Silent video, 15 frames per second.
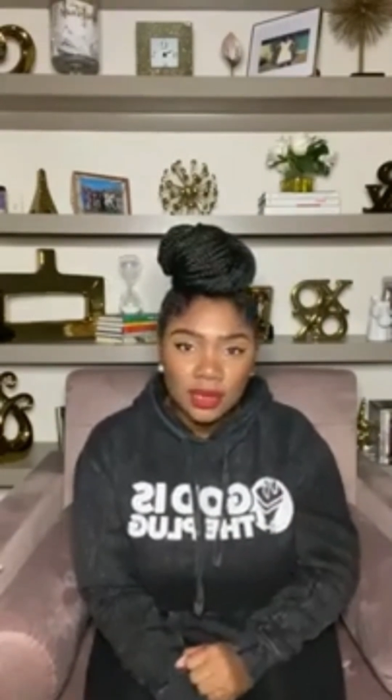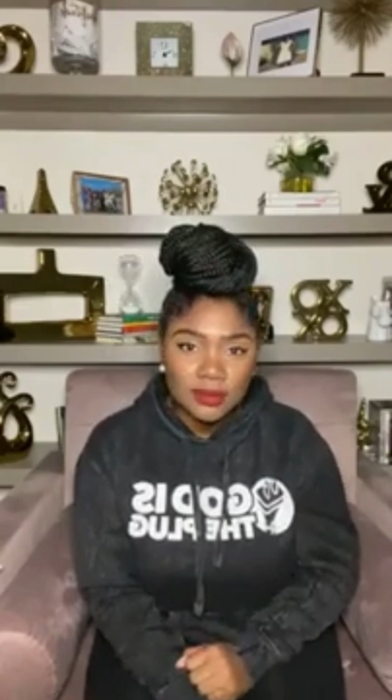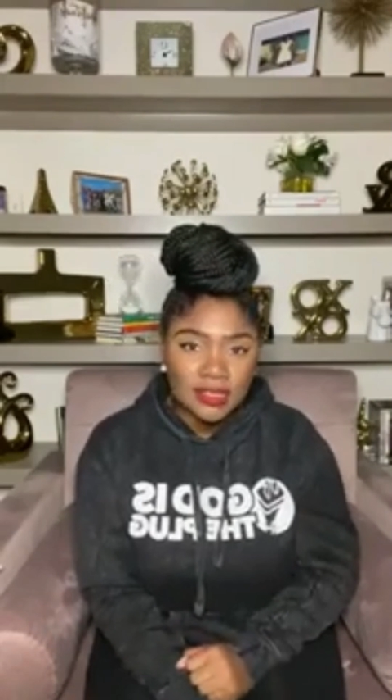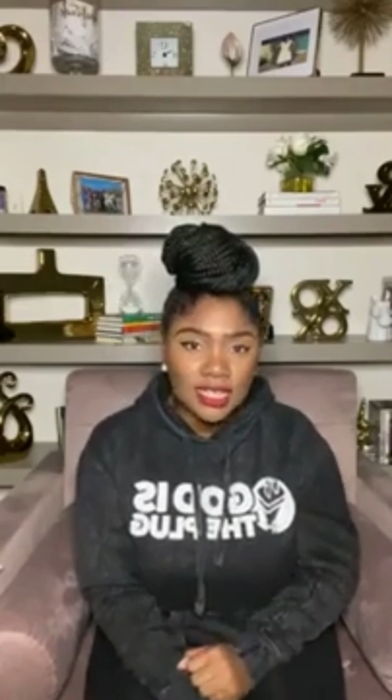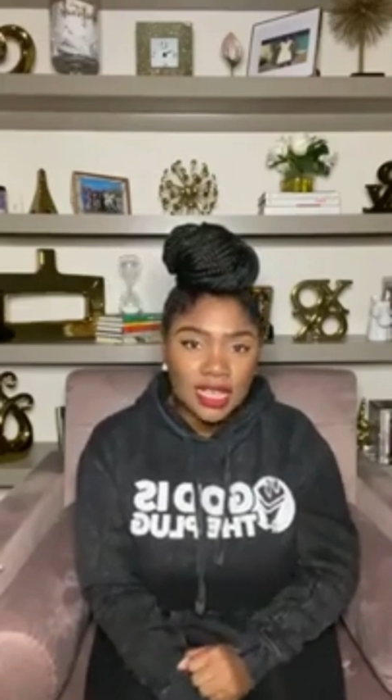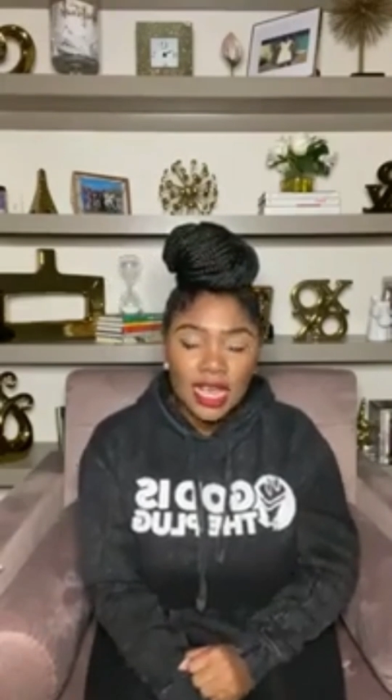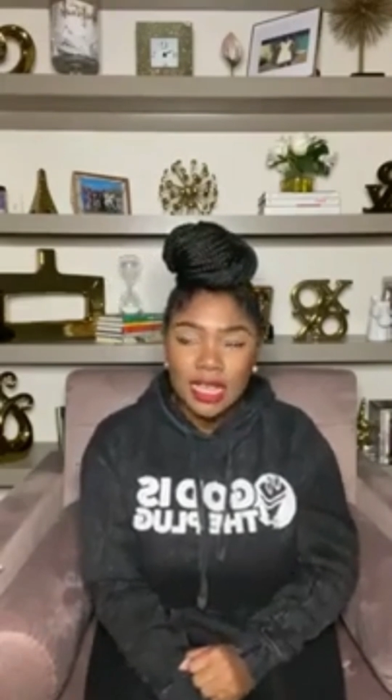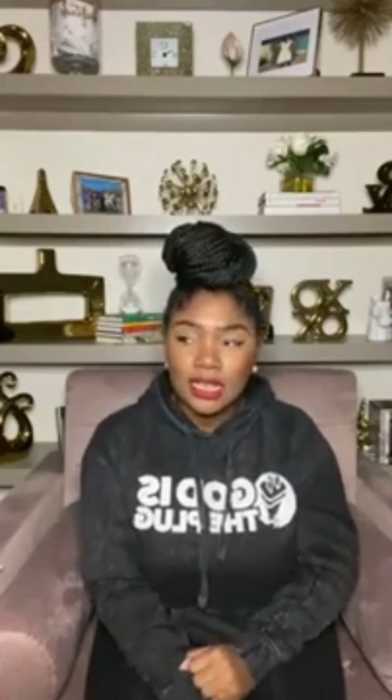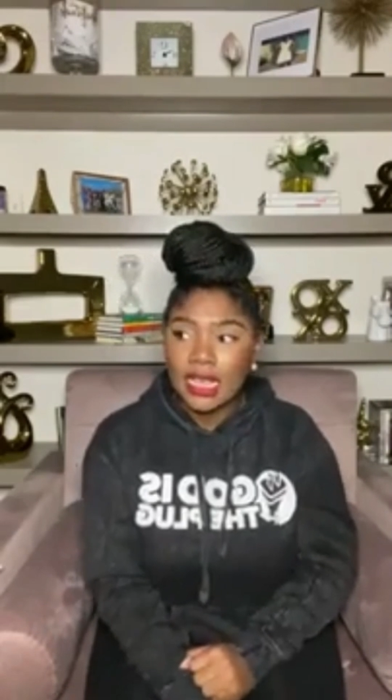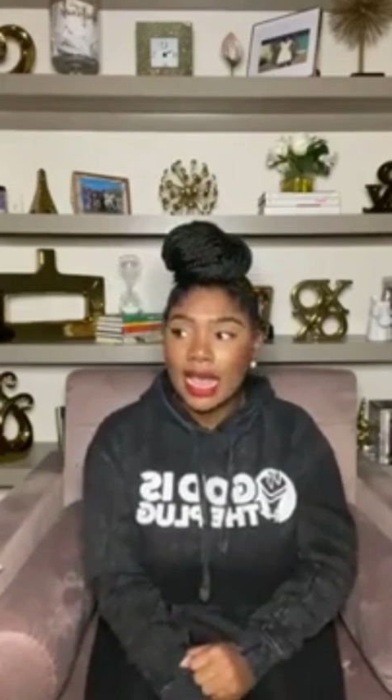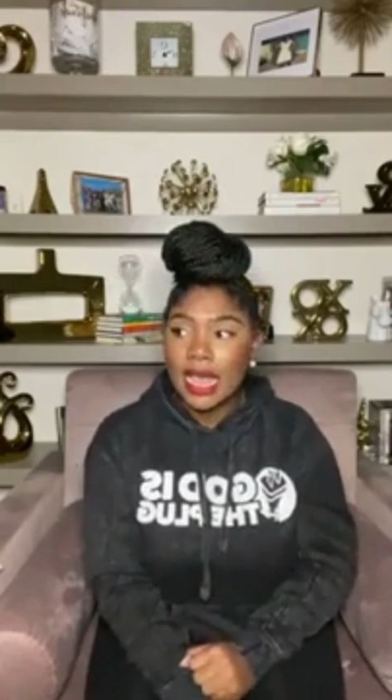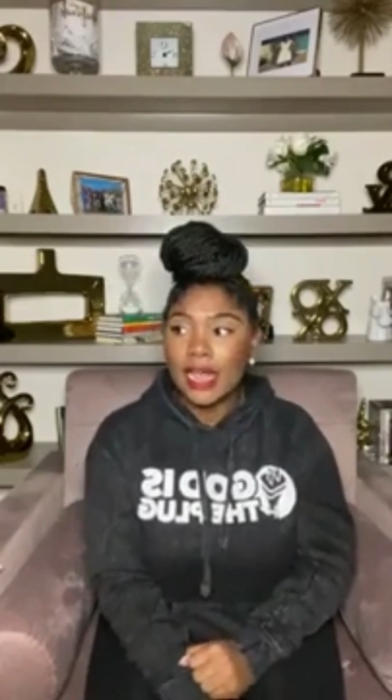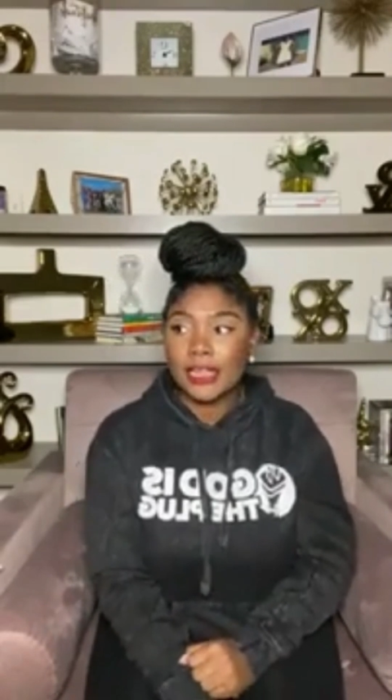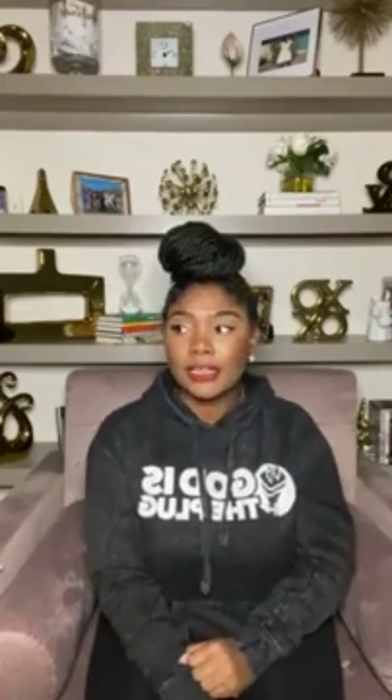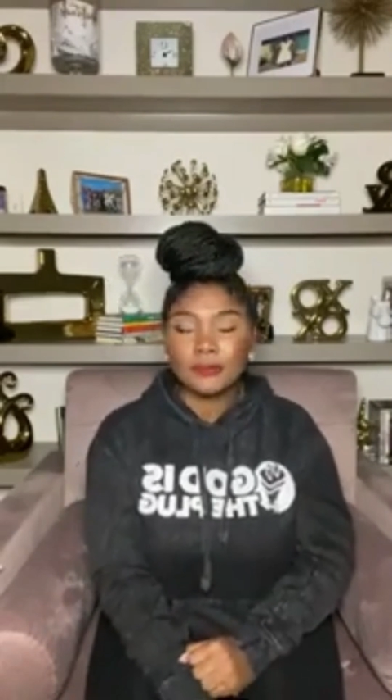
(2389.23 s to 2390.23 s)
You know what I'm
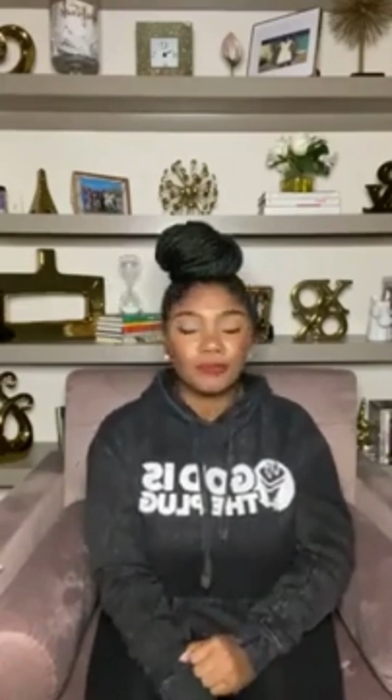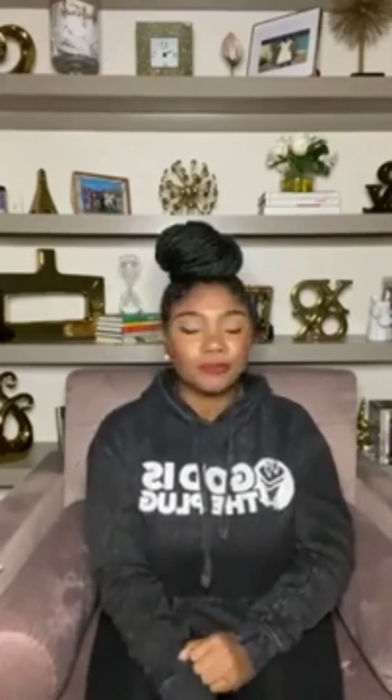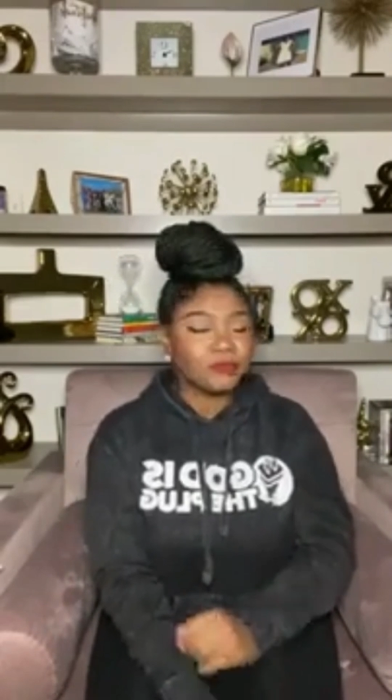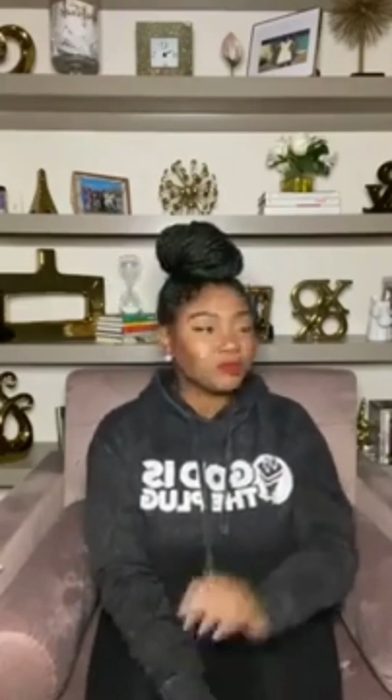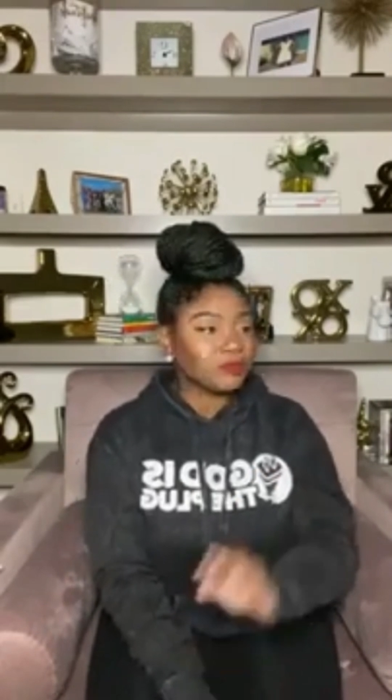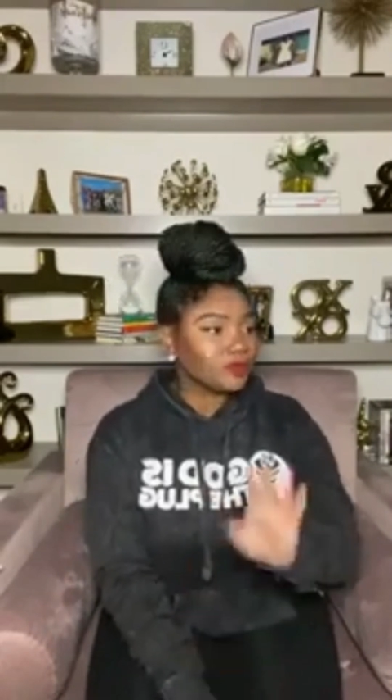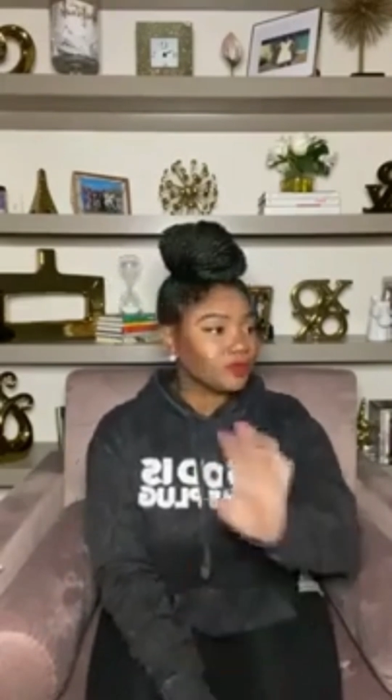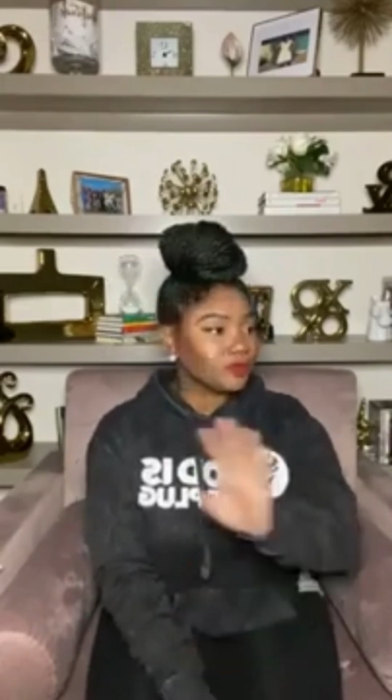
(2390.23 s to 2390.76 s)
saying? Like,